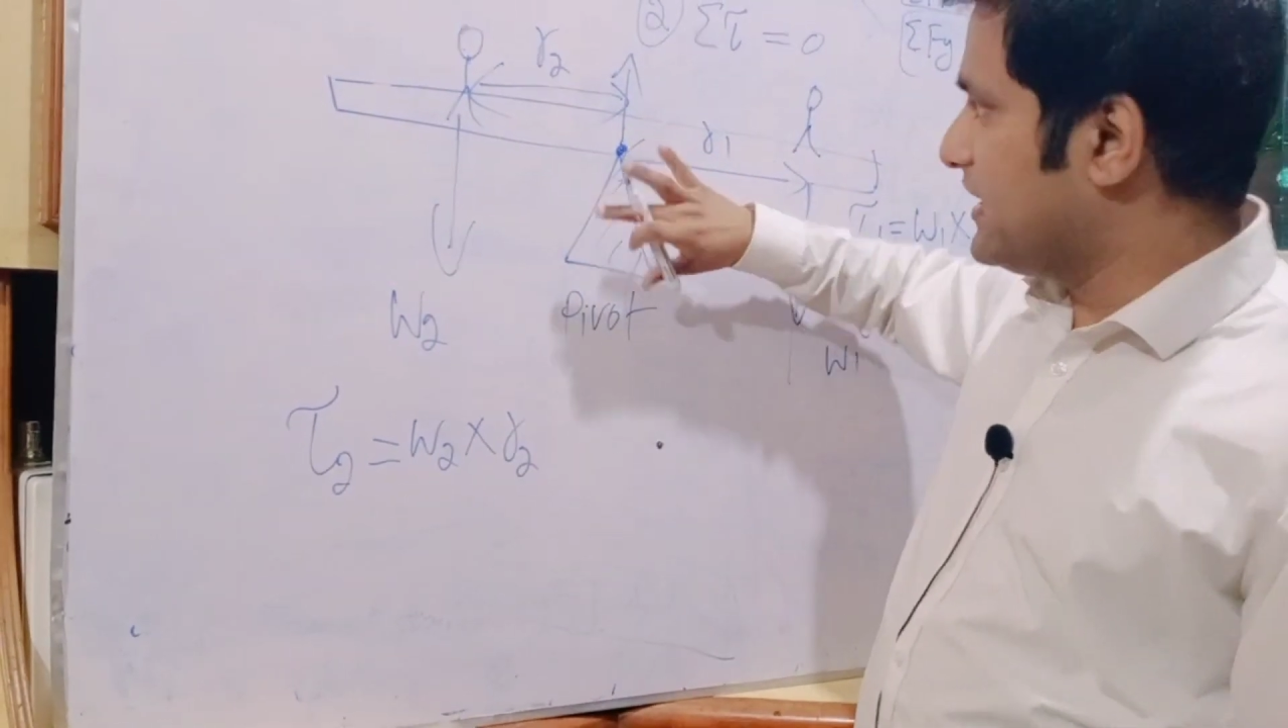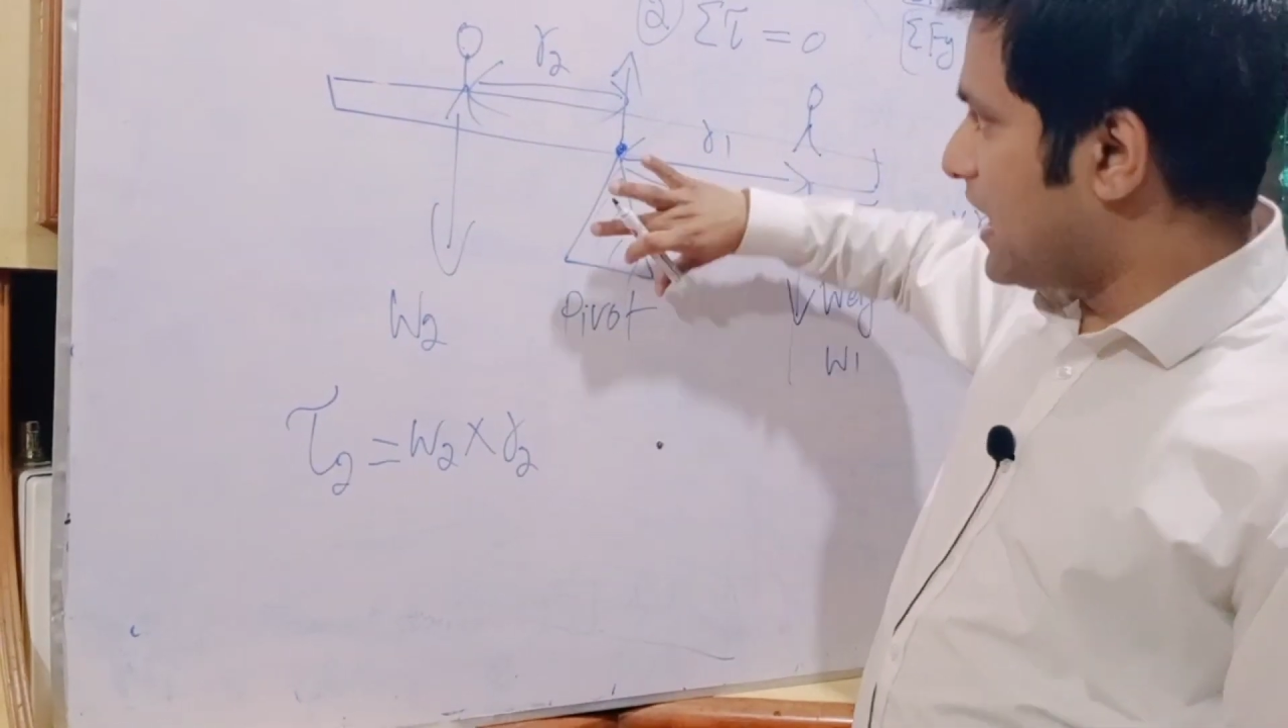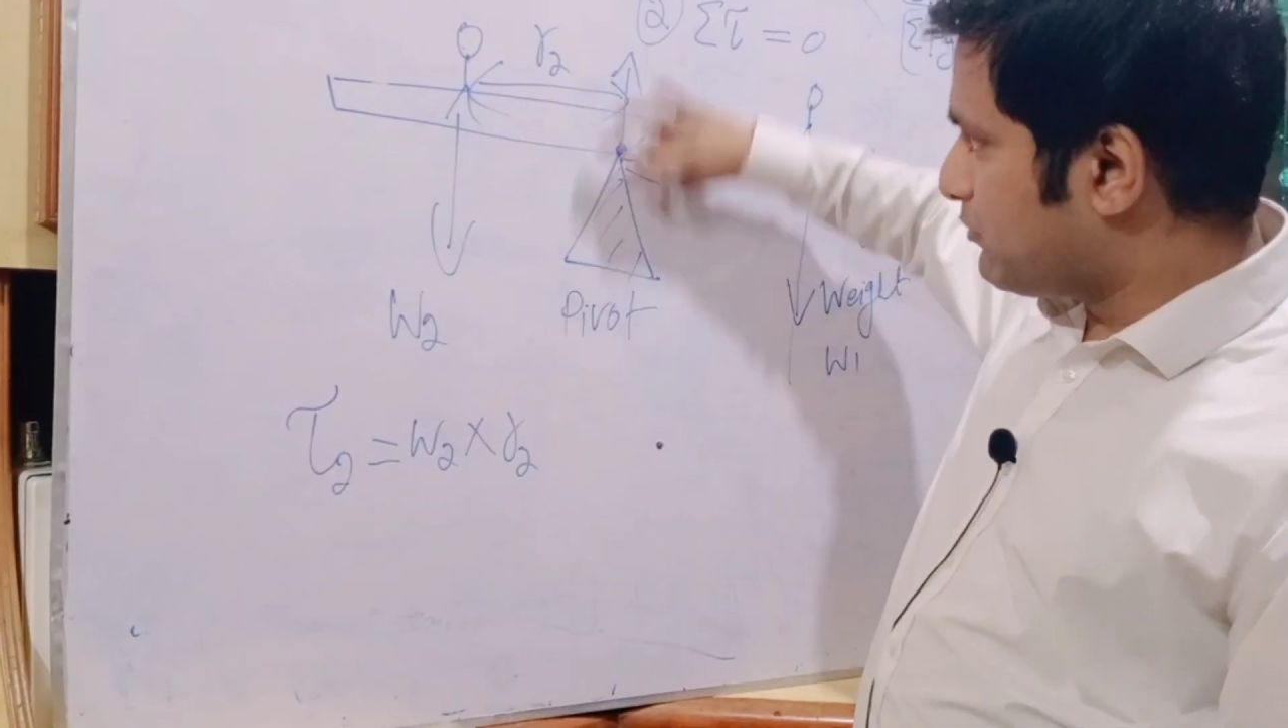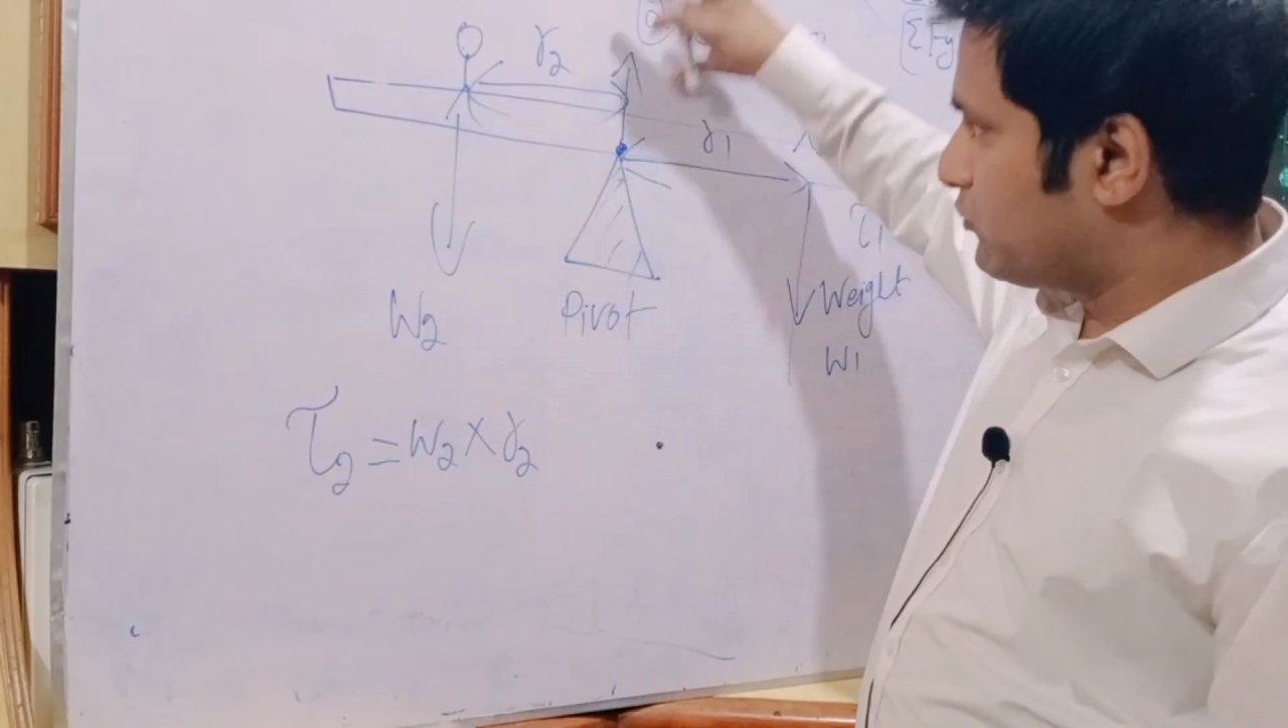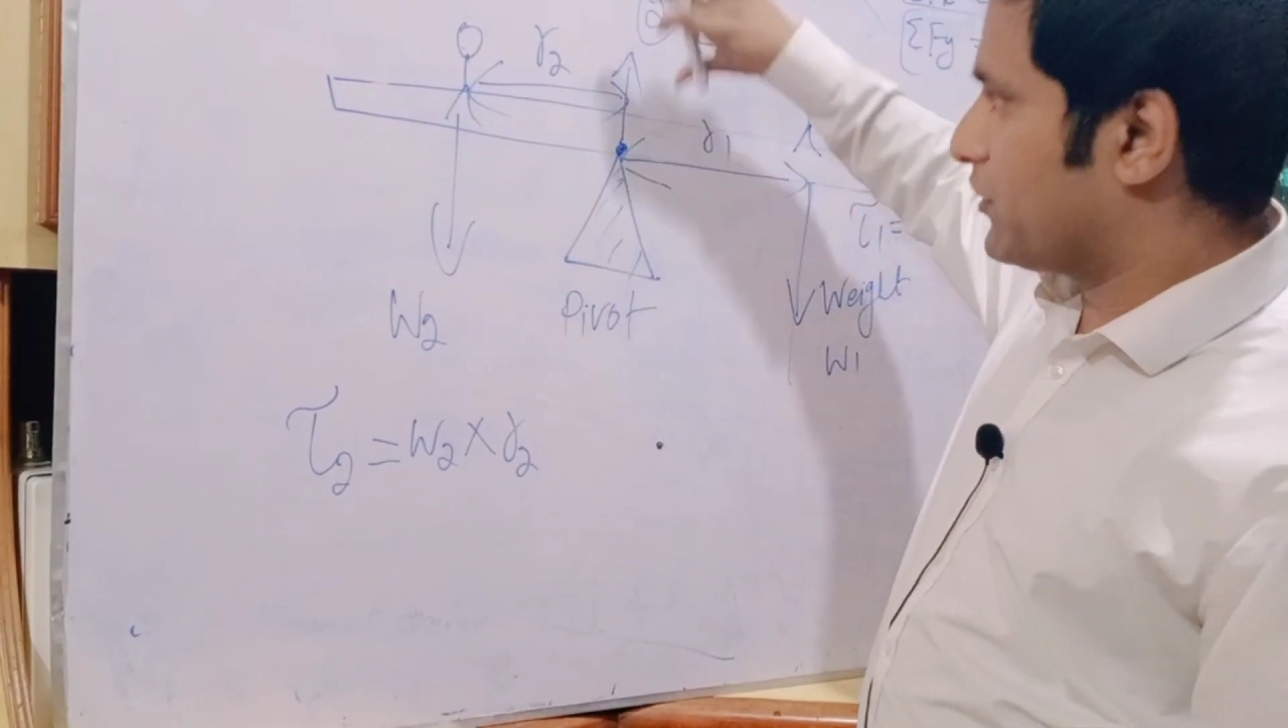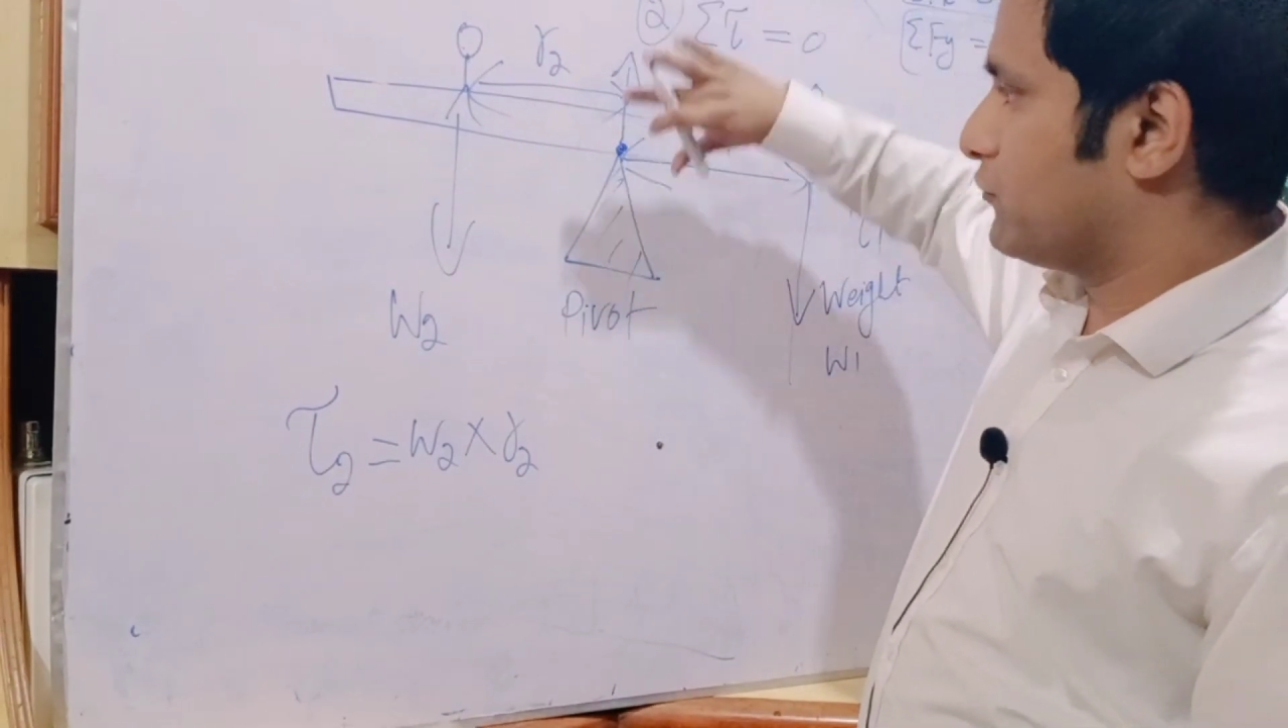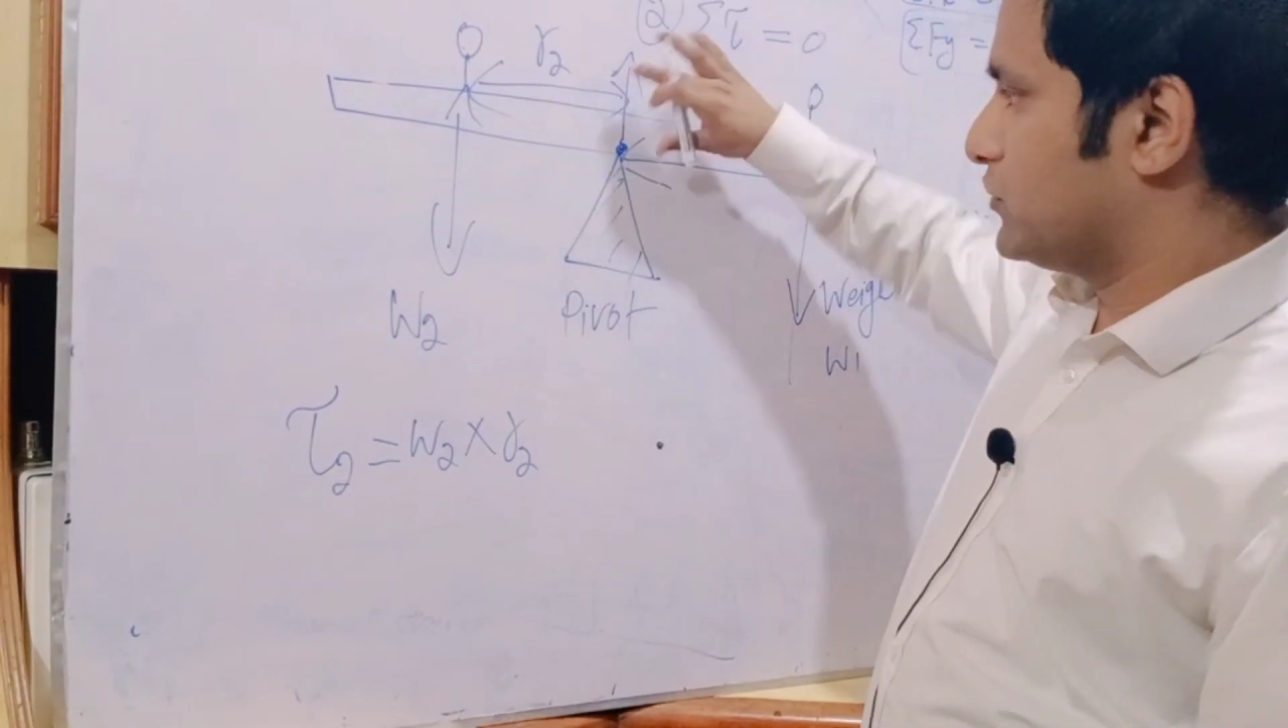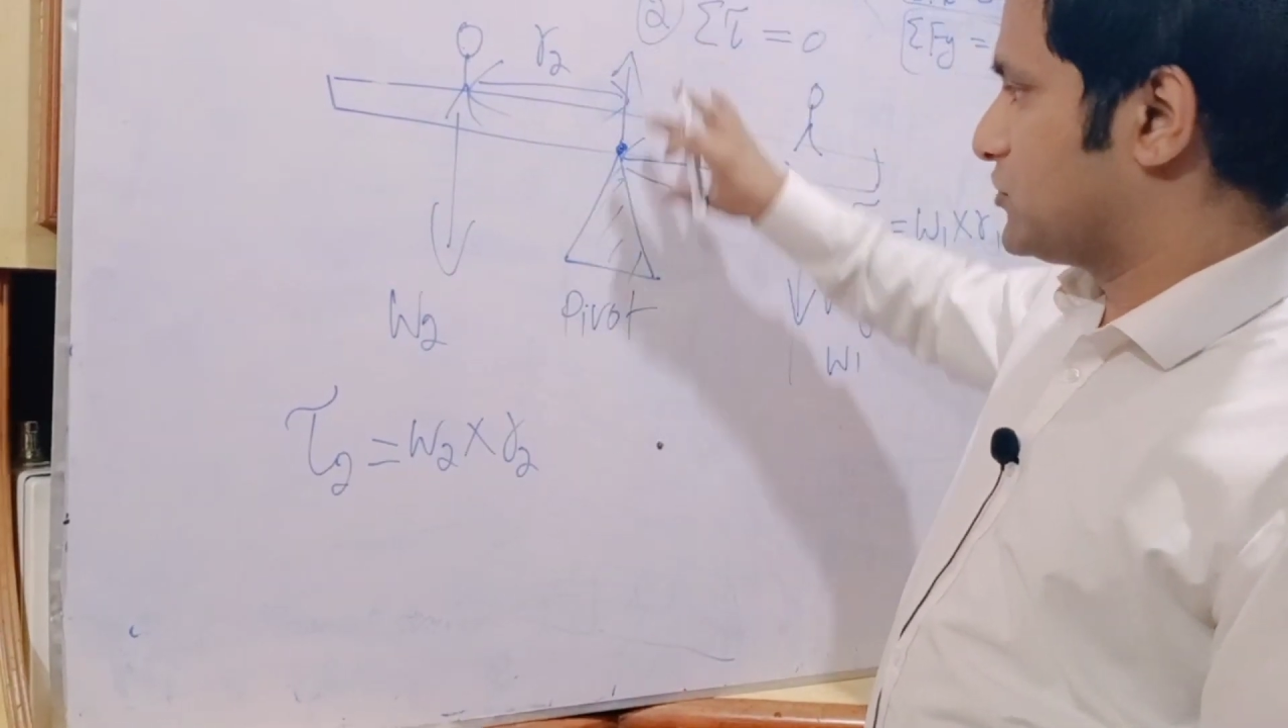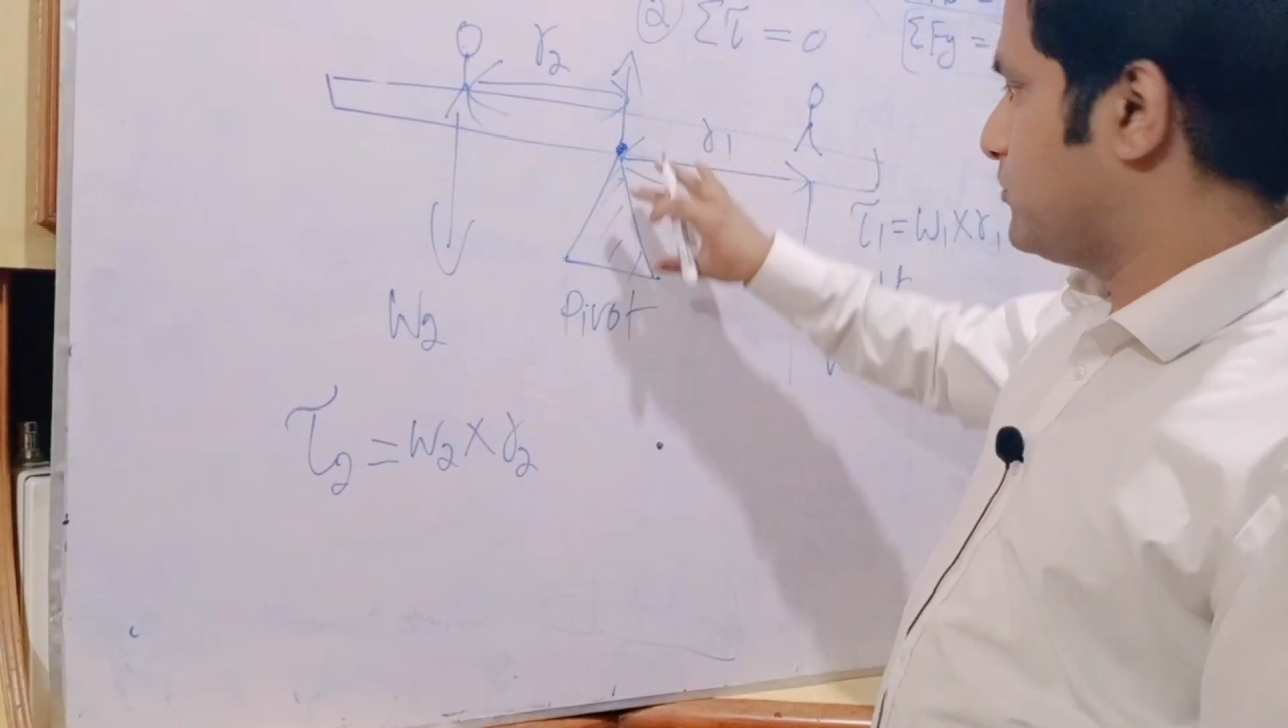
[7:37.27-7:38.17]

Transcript: upward force to